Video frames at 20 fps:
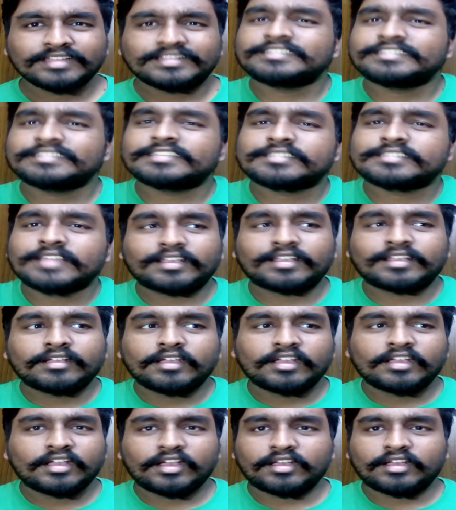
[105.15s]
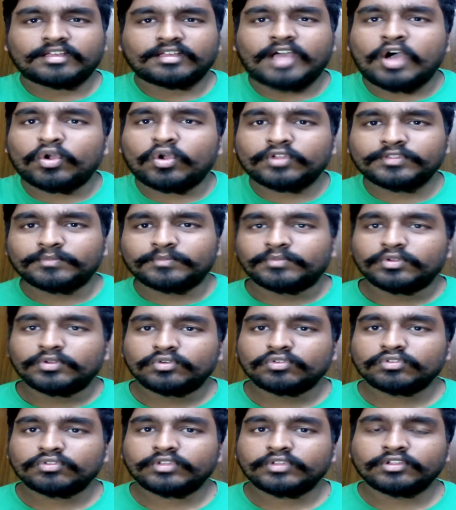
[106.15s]
They just like out of the
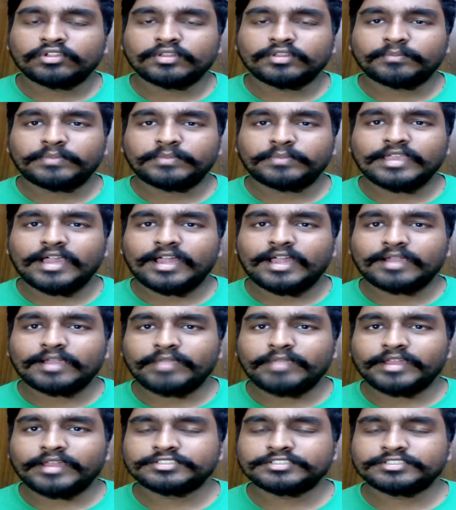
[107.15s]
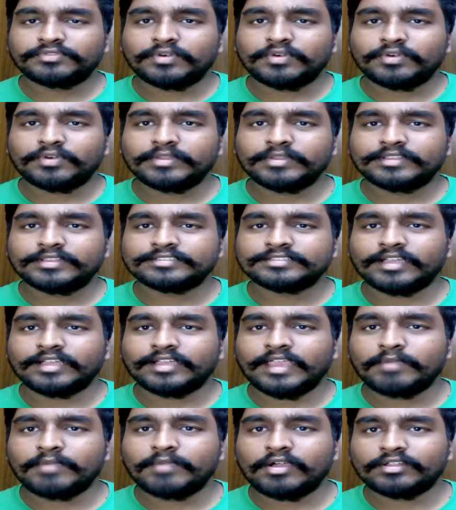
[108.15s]
blue, the PR manager for Bethesda
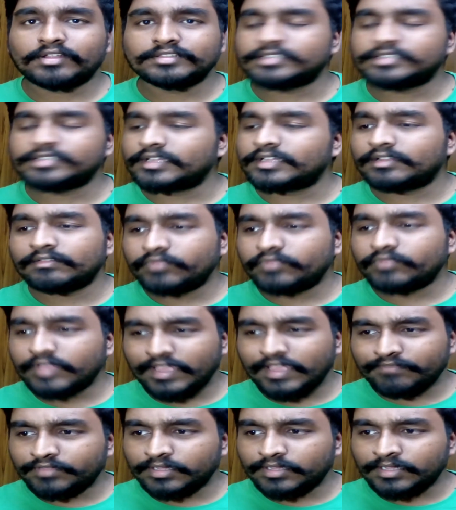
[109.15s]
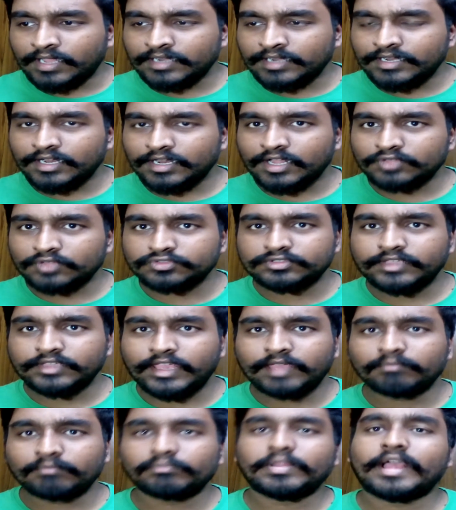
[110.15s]
came out and said, we have an unannounced
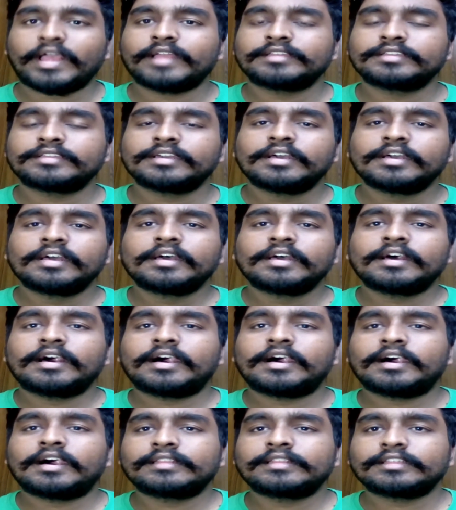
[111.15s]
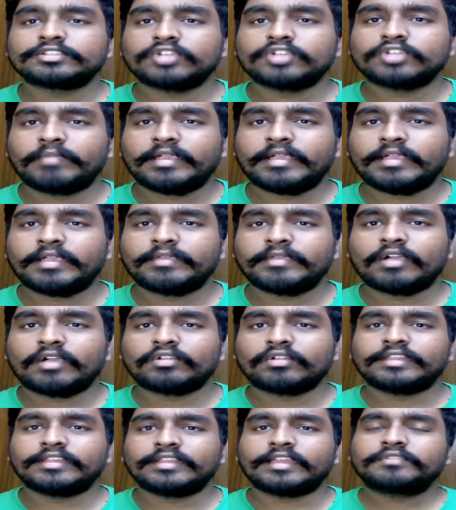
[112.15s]
game planned that is going to be coming
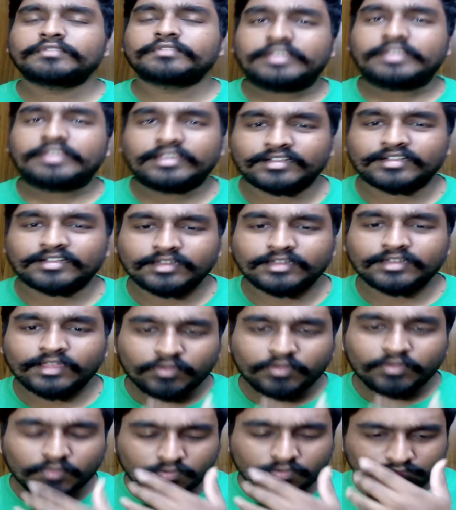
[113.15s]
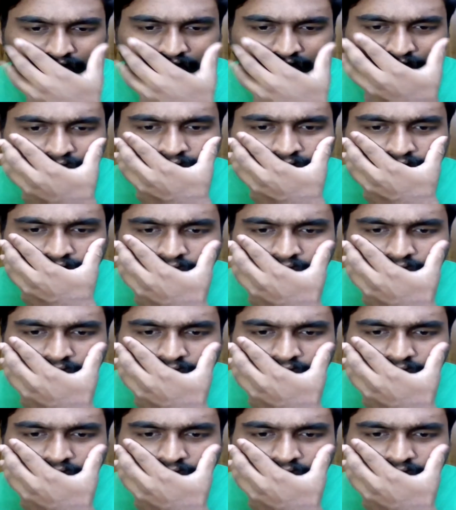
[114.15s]
out at the end of the year, and everyone was like,